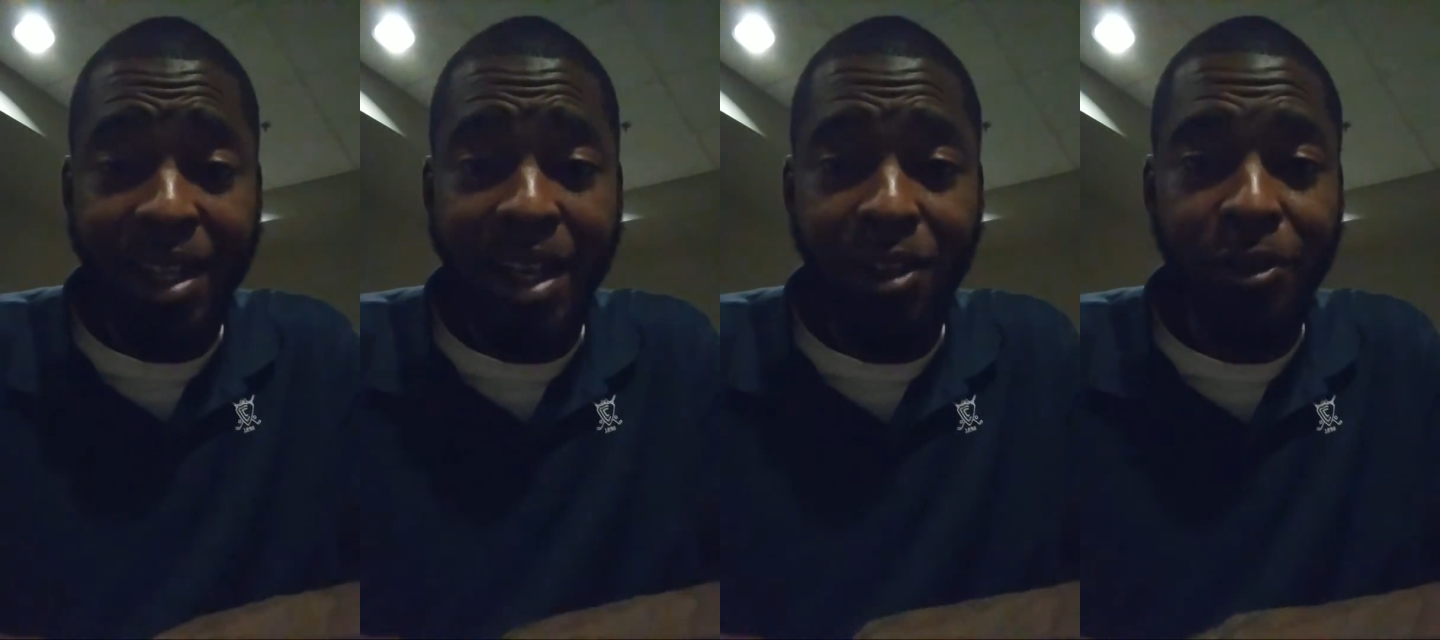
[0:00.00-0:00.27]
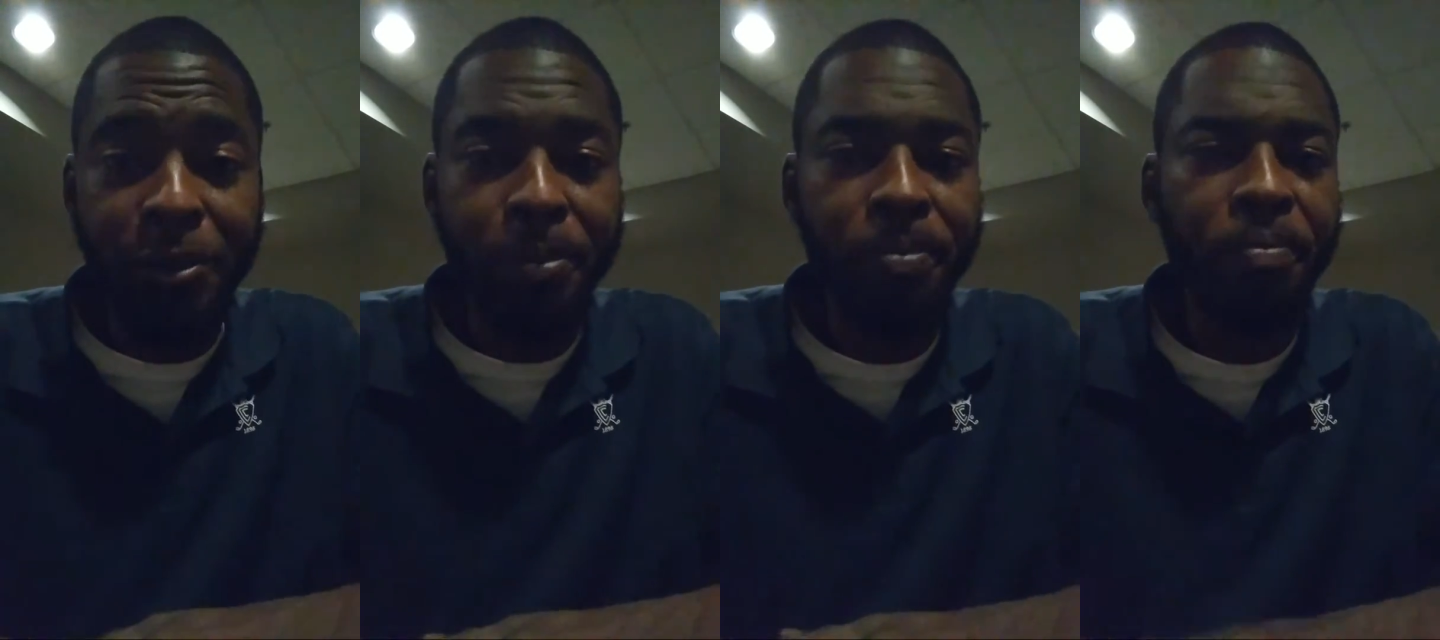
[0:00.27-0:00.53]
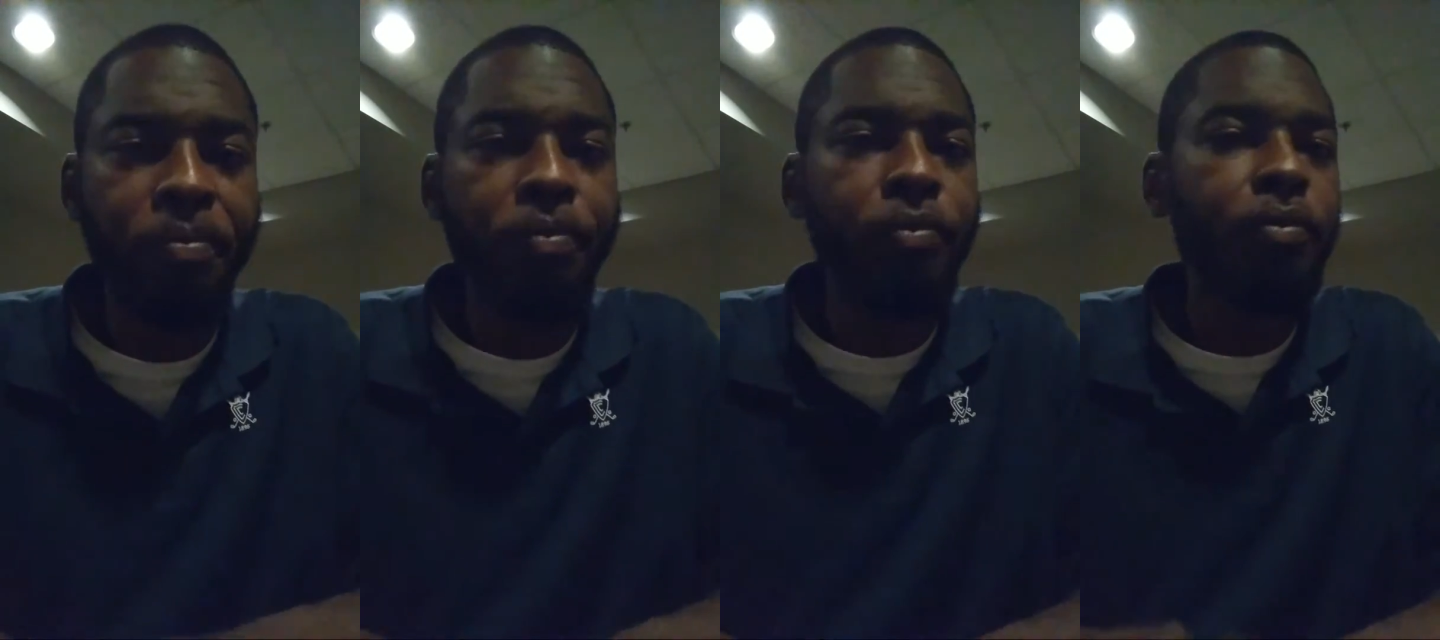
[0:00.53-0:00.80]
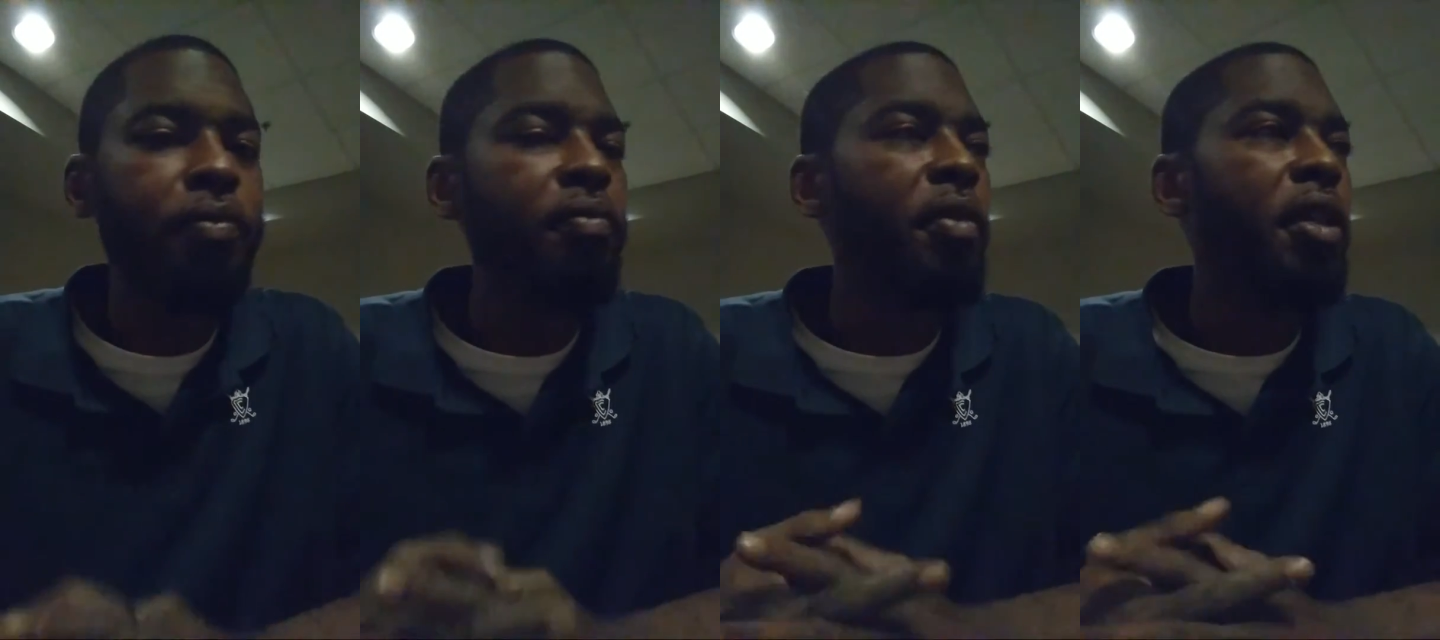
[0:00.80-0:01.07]
out.
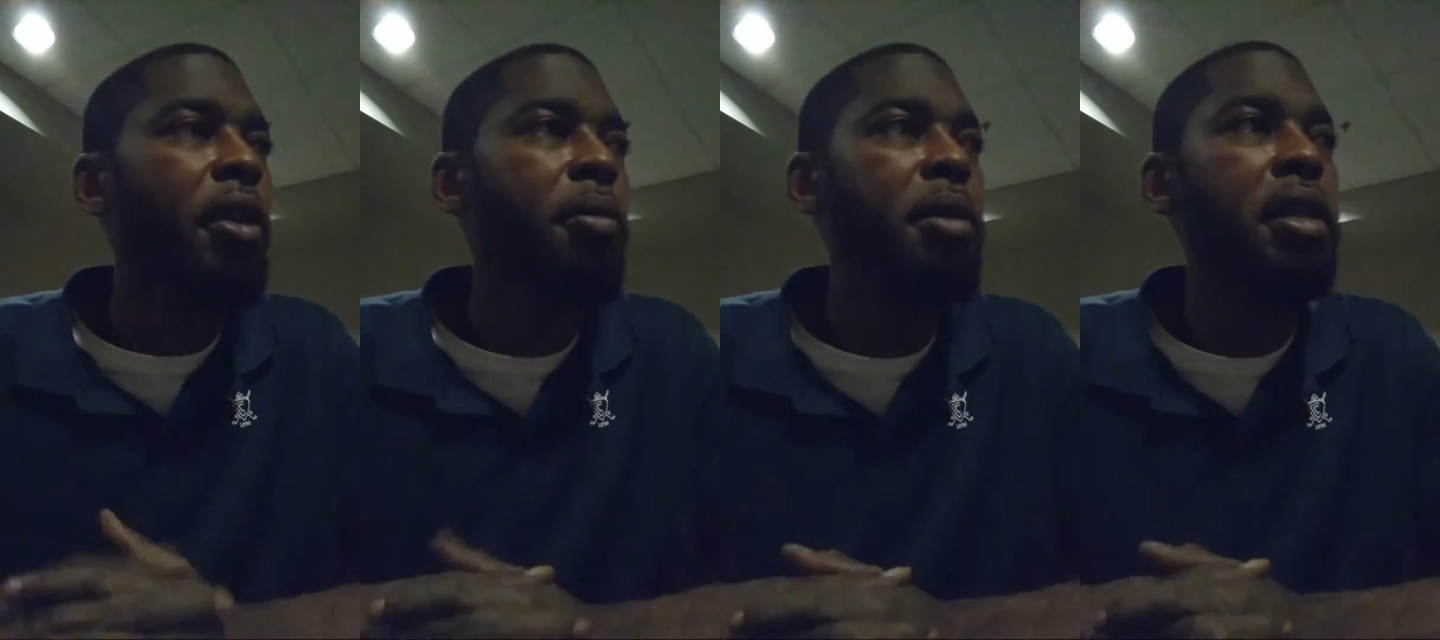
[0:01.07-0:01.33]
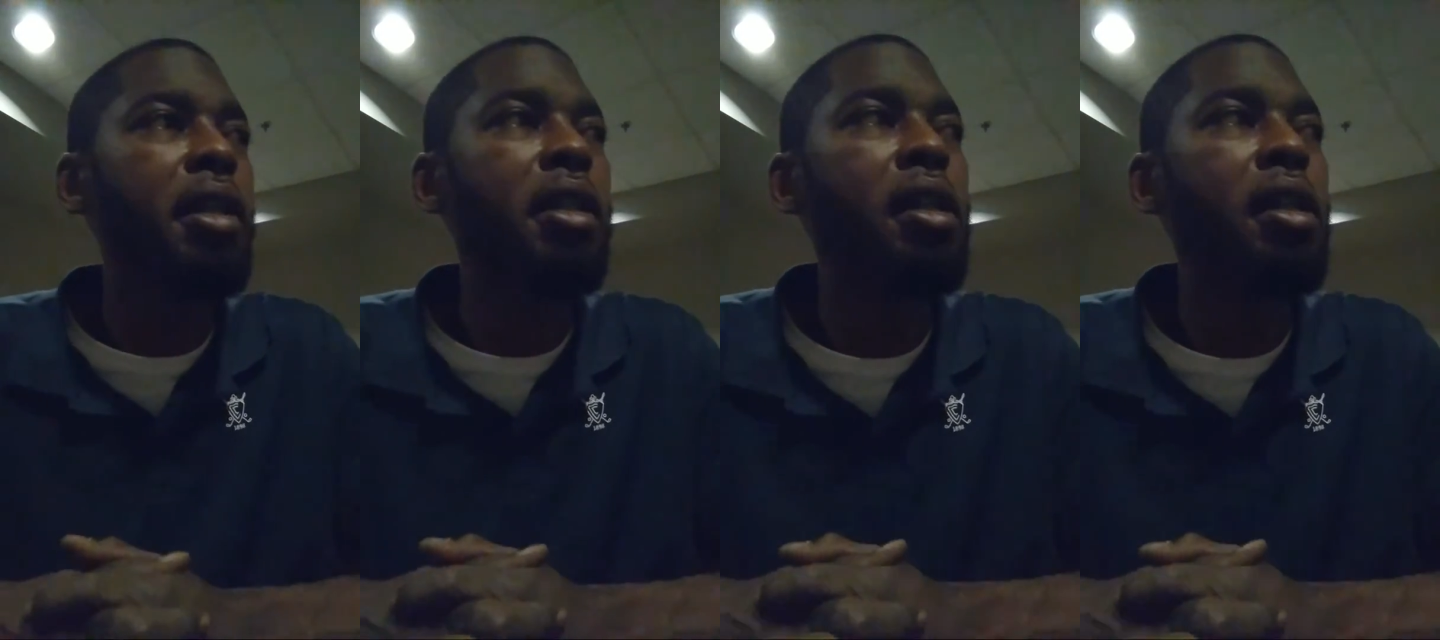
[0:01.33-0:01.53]
But